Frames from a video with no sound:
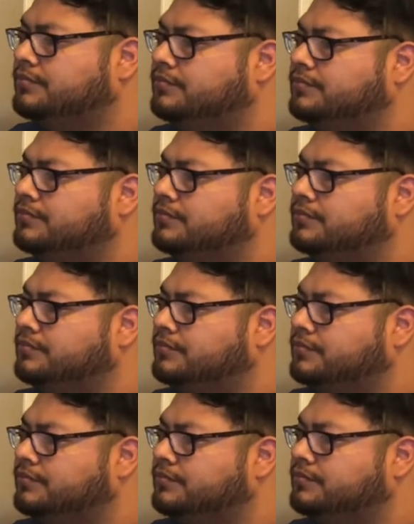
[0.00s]

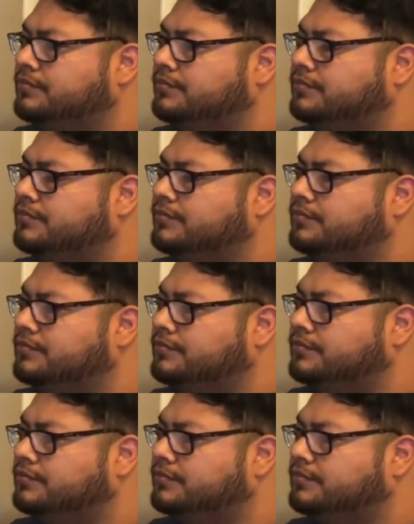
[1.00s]

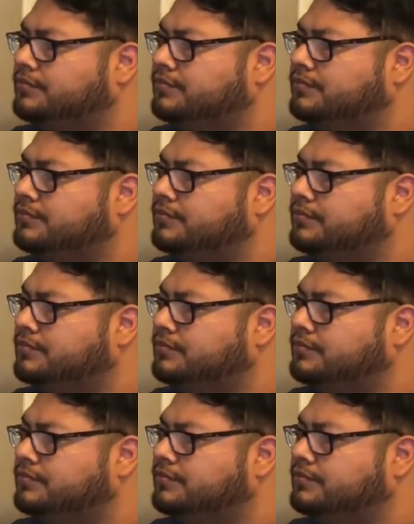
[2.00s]

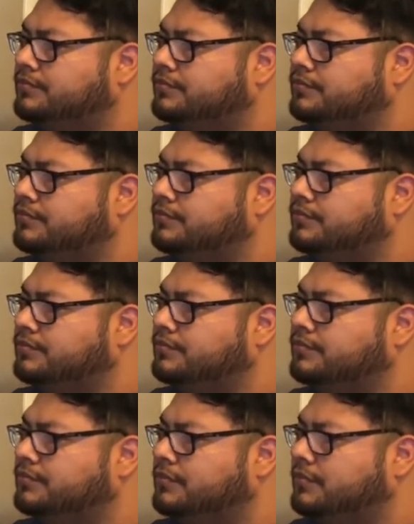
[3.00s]

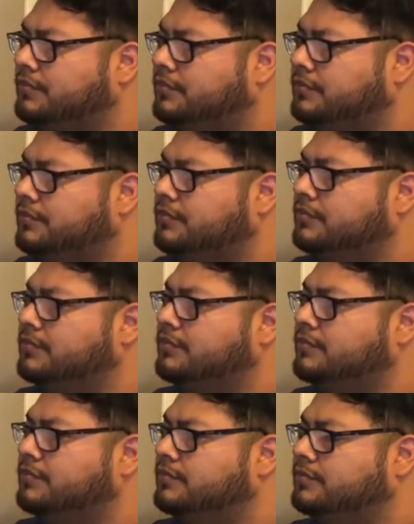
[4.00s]

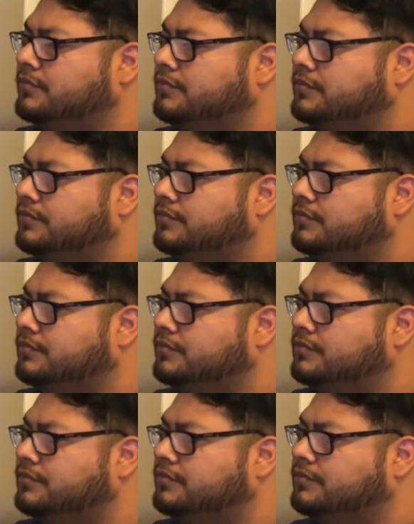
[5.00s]

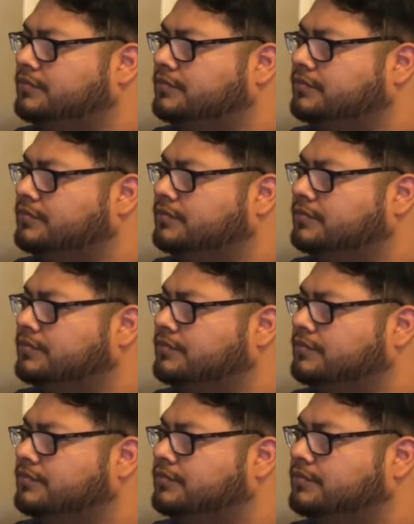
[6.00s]

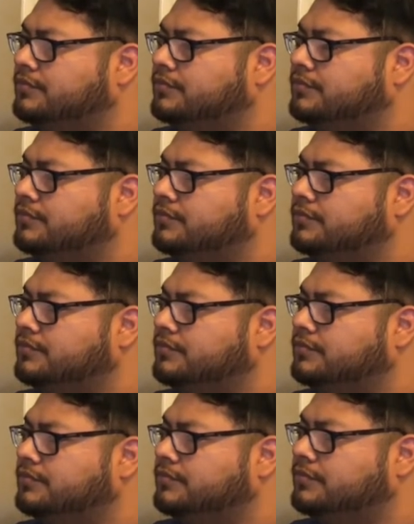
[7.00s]
No words are spoken by the person on screen.